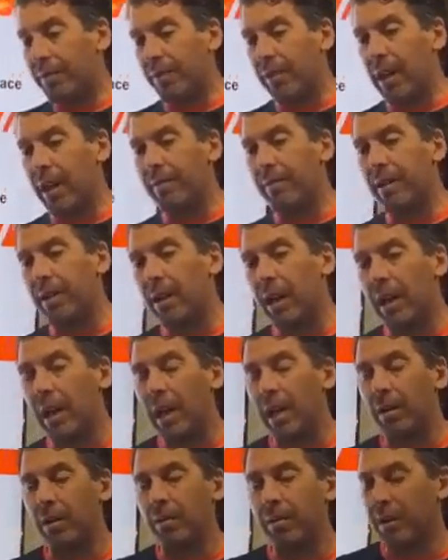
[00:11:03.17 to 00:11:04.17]
forever, you know,
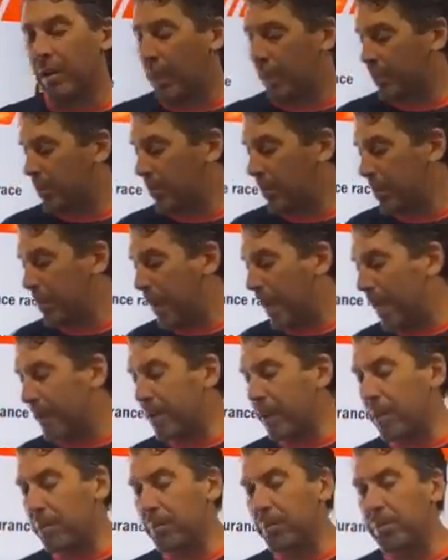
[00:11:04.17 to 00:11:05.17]
I don't know if you guys know my
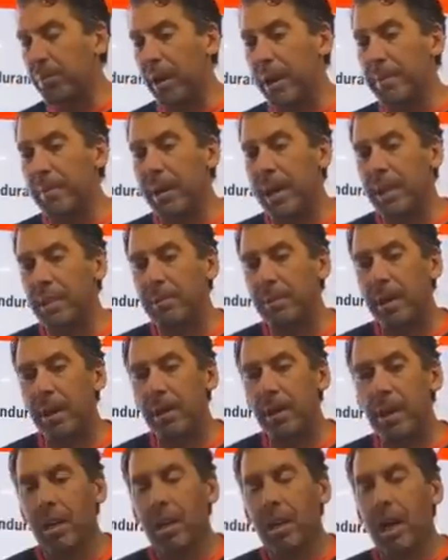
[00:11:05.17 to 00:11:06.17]
background with brake pads,
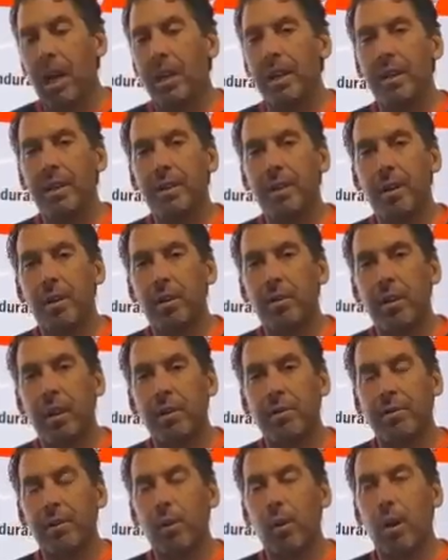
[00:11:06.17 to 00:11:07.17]
but I did a
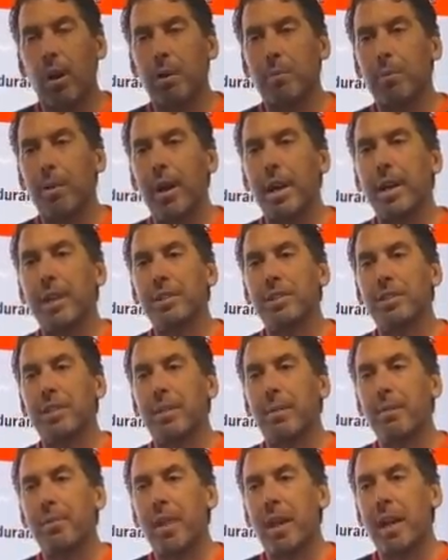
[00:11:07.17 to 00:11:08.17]
turnaround for Hawk
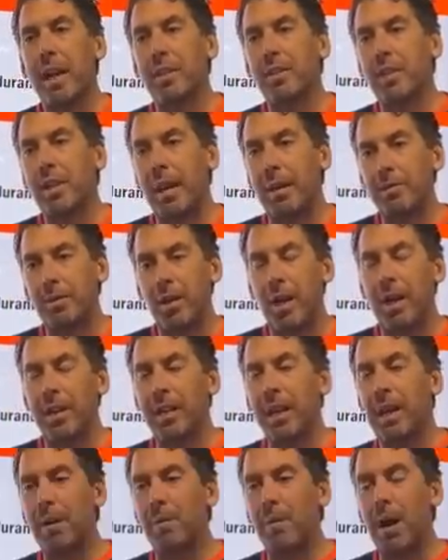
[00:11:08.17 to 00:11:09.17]
Brakes, and I kept trying
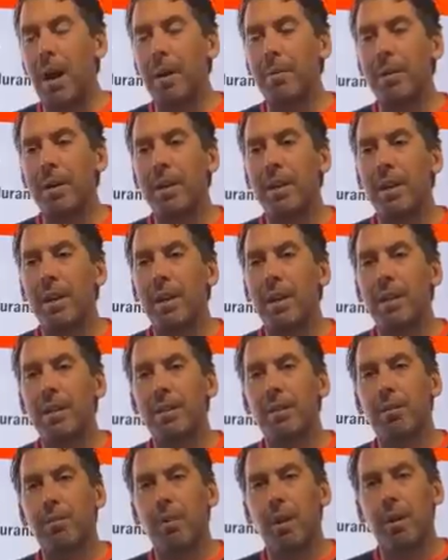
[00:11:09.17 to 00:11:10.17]
to get Robbie
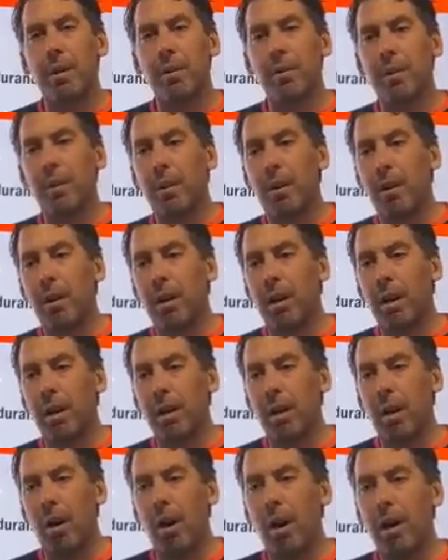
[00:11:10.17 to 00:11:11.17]
to run
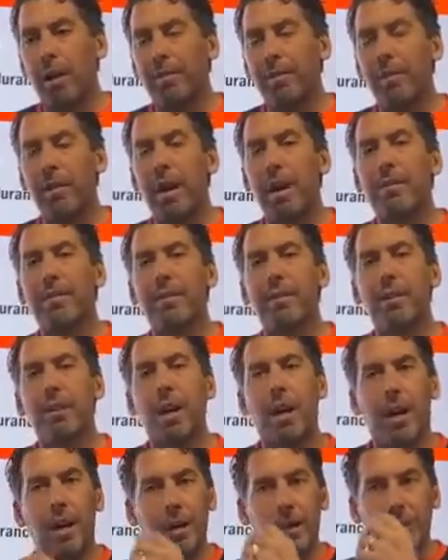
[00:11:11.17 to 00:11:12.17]
Hawk
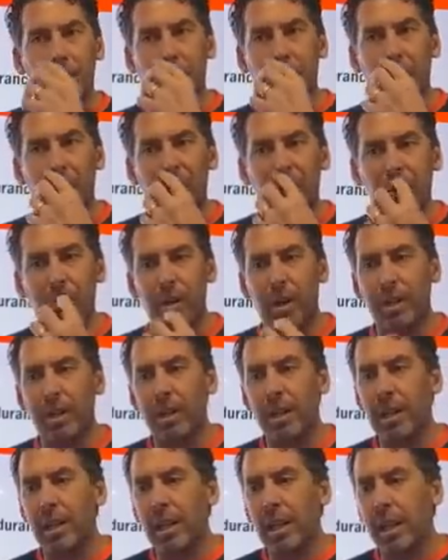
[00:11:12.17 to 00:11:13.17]
forever on his trophy truck.
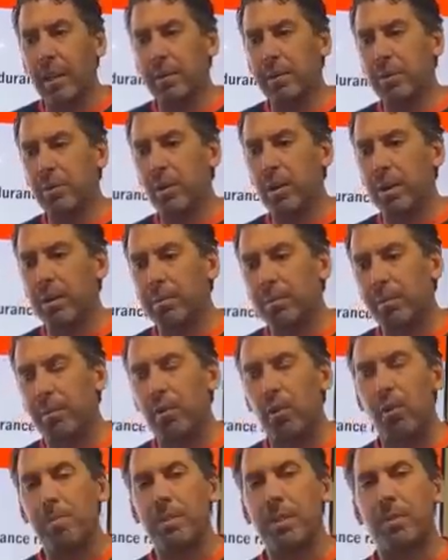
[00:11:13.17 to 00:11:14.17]
He was running
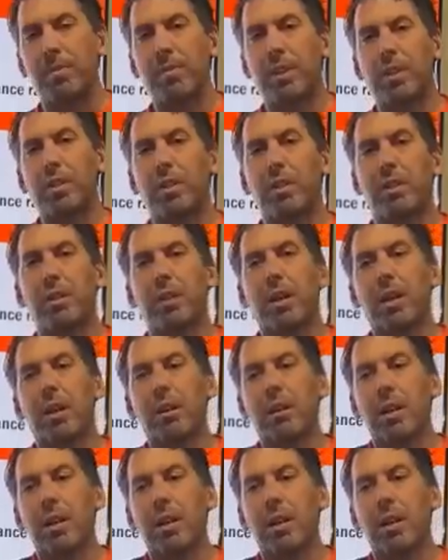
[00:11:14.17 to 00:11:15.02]
performance friction,